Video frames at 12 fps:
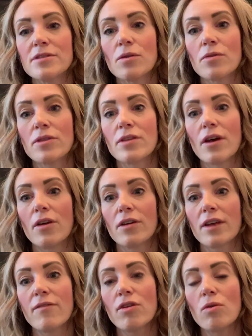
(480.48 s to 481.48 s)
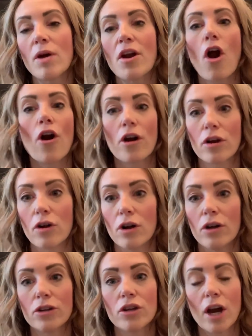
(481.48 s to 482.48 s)
So they'll give you an
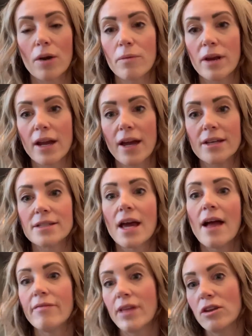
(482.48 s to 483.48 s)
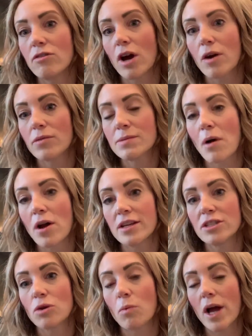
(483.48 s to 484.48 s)
article. You got to read it. Then you got to respond
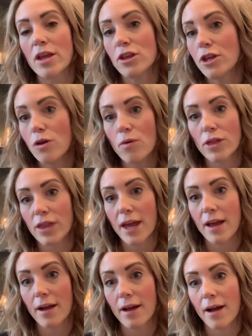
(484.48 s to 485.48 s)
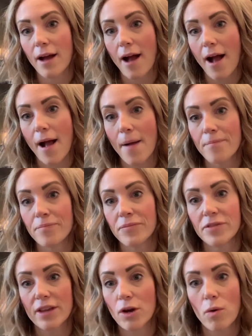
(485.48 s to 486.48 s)
as to what you think
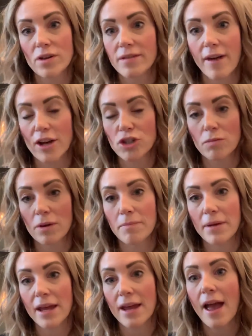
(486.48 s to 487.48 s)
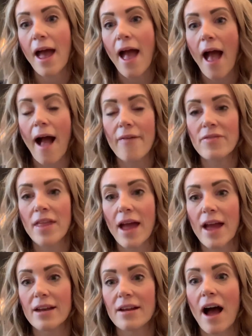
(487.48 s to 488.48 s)
the course of action would be. And
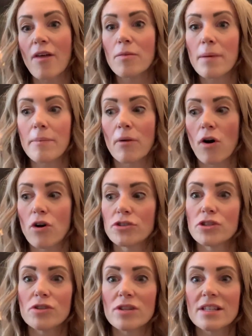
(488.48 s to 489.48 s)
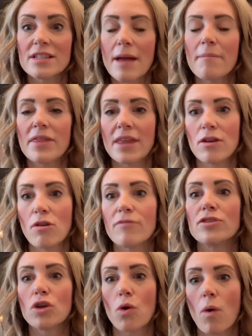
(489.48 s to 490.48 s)
then other people also doing the same, but then you
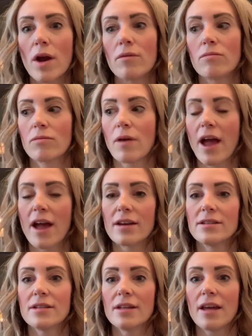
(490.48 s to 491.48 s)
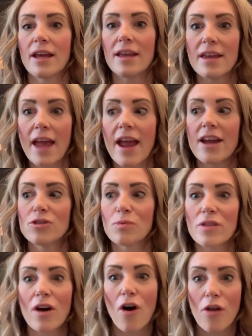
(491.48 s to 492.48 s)
have to go on and engage
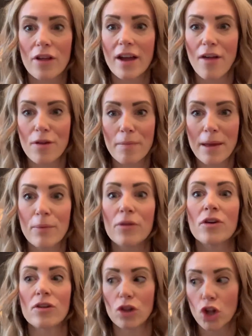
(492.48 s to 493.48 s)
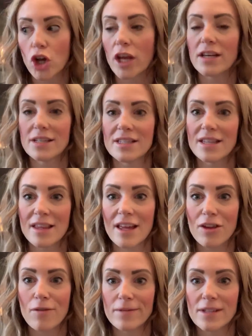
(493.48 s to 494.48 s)
with all the other people, and they're looking to see
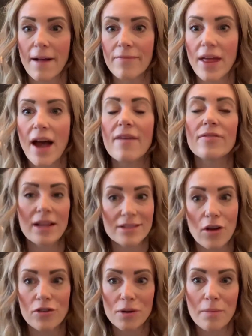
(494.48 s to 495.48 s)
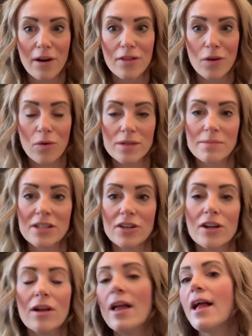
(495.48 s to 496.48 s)
that you've done that. That's also part of the course
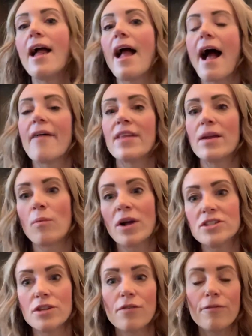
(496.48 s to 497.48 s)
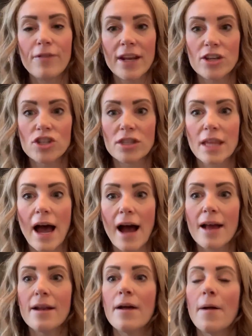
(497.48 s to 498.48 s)
material. And then once you've finished
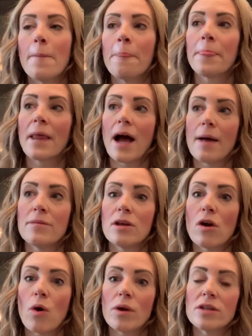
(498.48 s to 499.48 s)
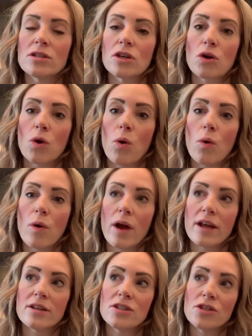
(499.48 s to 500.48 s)
that, you go
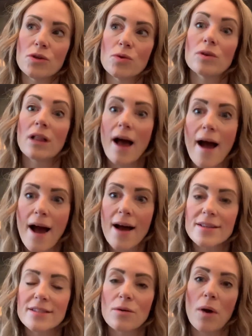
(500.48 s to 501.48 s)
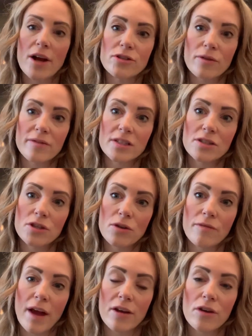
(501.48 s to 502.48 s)
into class. So I drove
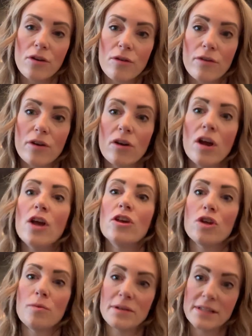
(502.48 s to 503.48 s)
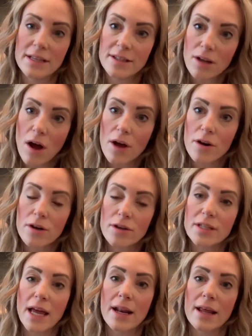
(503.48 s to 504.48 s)
into Vancouver, UBC
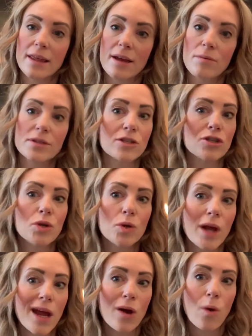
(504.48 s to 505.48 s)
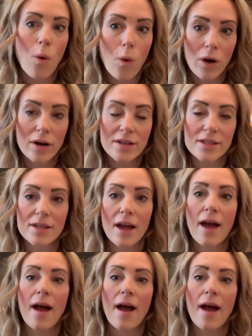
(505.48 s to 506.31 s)
Solders, and I think it was a 2-day course.